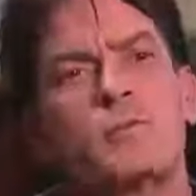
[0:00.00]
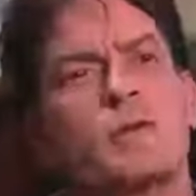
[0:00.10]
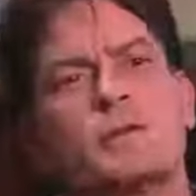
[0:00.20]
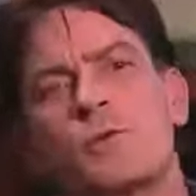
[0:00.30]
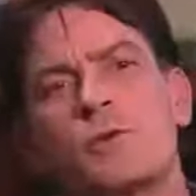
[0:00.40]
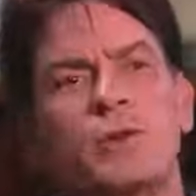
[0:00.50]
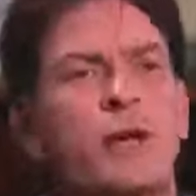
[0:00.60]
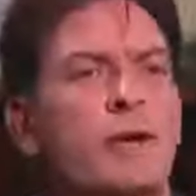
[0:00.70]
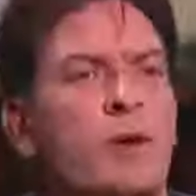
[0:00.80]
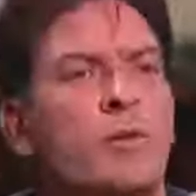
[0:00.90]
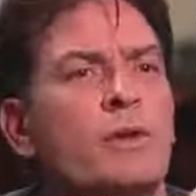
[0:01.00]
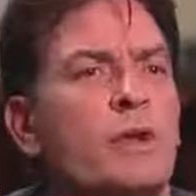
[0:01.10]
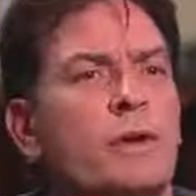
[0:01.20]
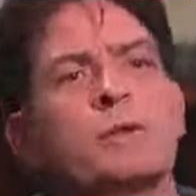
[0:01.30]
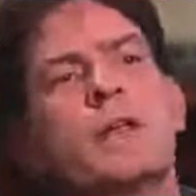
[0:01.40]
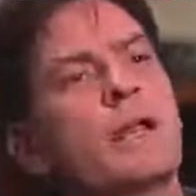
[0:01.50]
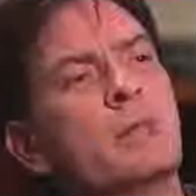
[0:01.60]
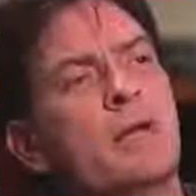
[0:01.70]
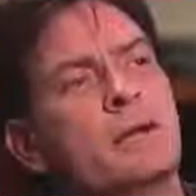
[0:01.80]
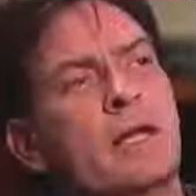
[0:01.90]
certain blends I will not, I will not
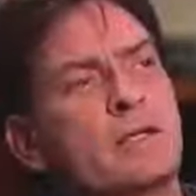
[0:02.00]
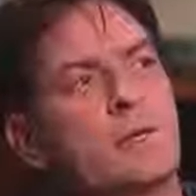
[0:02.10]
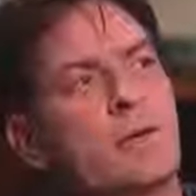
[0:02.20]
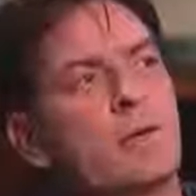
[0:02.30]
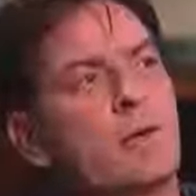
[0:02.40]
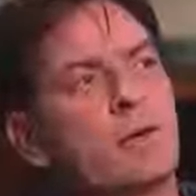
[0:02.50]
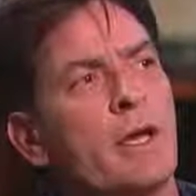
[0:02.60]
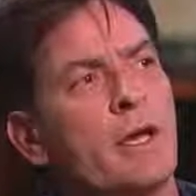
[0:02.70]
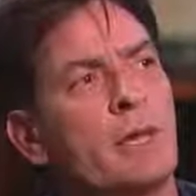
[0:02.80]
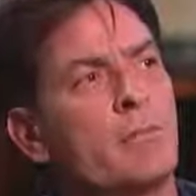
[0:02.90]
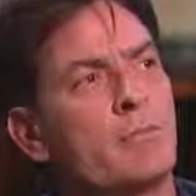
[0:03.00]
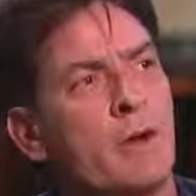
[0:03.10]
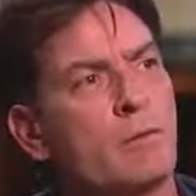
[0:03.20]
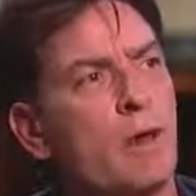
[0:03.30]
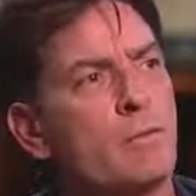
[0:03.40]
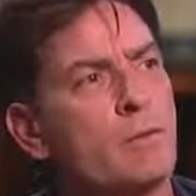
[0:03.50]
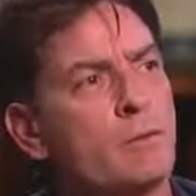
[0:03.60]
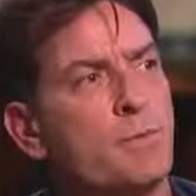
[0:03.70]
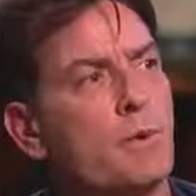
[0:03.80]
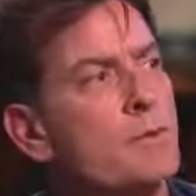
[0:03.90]
entertain because that's how people go down. I'm, I'm, I'm too
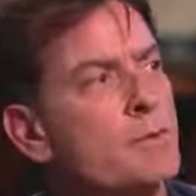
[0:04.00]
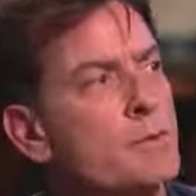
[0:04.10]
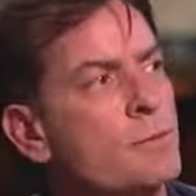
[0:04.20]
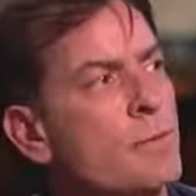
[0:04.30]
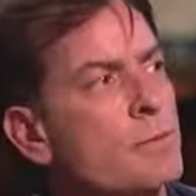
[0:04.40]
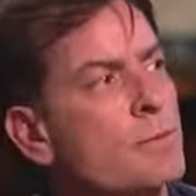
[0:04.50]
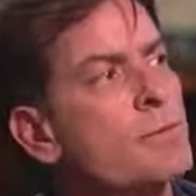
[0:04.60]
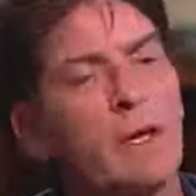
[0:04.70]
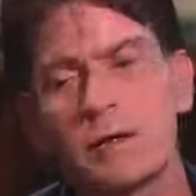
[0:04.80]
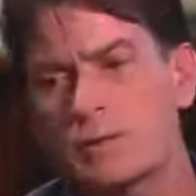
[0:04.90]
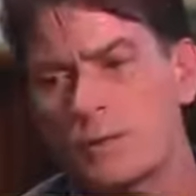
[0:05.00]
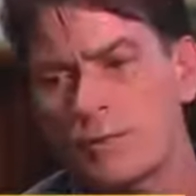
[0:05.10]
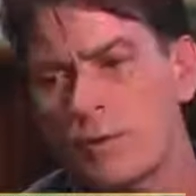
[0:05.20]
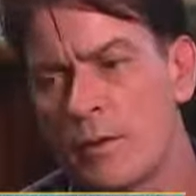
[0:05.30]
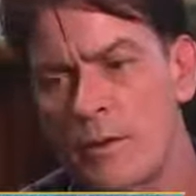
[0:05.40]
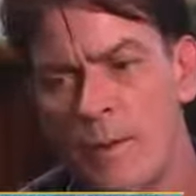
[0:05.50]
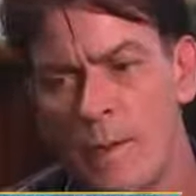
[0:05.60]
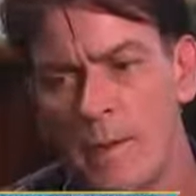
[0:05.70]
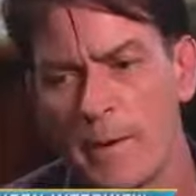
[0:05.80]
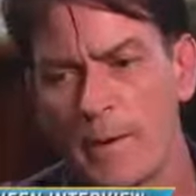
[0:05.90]
smart, too smart to do that. So,
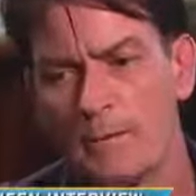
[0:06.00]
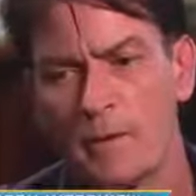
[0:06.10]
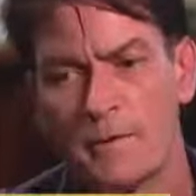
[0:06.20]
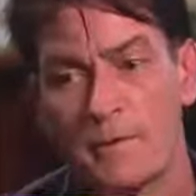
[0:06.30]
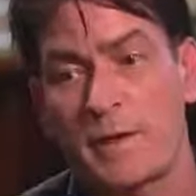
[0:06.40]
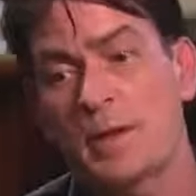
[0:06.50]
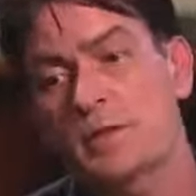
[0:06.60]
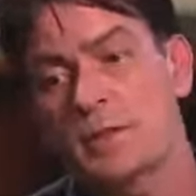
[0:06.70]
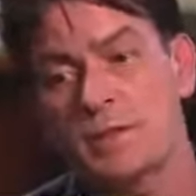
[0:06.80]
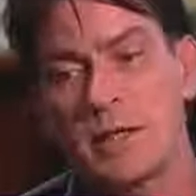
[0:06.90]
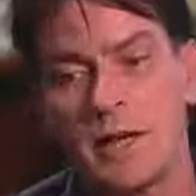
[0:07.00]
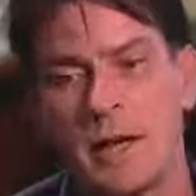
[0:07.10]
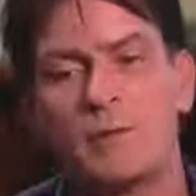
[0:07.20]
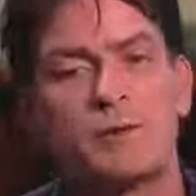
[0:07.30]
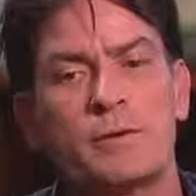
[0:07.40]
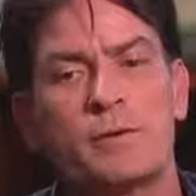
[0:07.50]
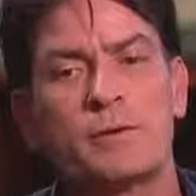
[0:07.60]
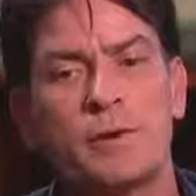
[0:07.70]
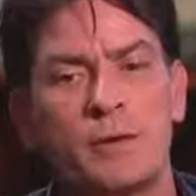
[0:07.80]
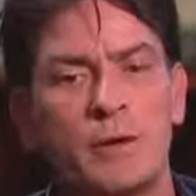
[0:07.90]
you know, I'm sorry for the guys that that happened to,
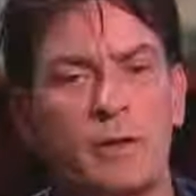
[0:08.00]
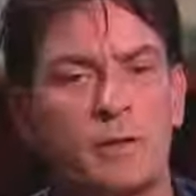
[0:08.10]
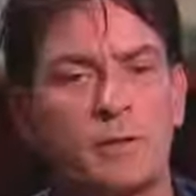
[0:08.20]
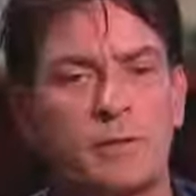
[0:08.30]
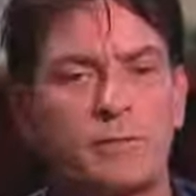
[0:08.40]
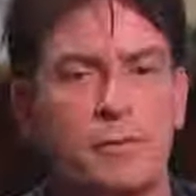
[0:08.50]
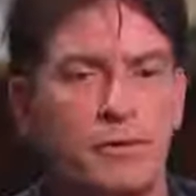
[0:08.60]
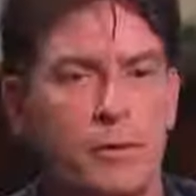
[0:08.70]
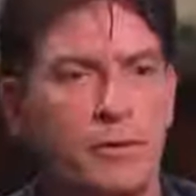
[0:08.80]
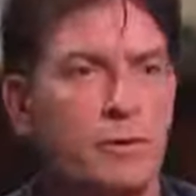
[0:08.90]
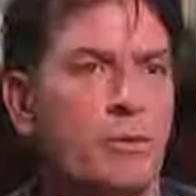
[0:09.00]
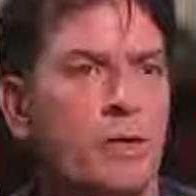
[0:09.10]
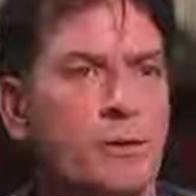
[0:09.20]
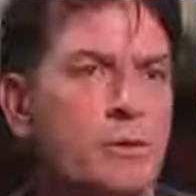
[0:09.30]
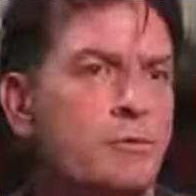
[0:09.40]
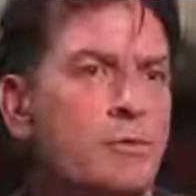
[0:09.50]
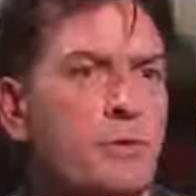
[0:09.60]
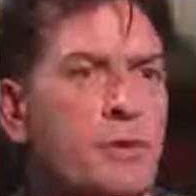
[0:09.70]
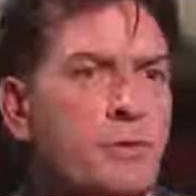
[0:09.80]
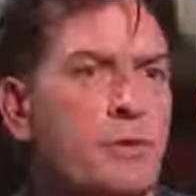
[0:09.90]
but you know, you should have uh, read the directions
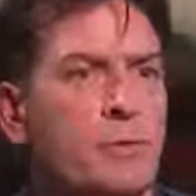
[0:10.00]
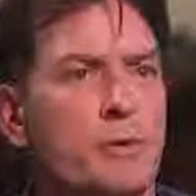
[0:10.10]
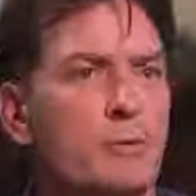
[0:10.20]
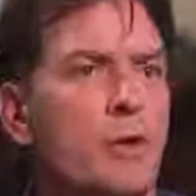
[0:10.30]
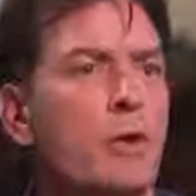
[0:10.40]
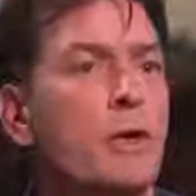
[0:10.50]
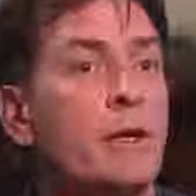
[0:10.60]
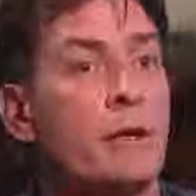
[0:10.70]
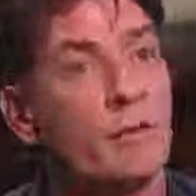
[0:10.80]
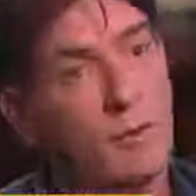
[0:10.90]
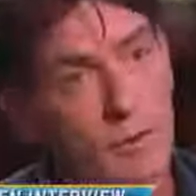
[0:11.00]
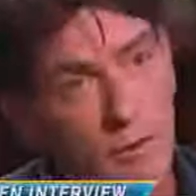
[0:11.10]
before you showed up at the party. You know.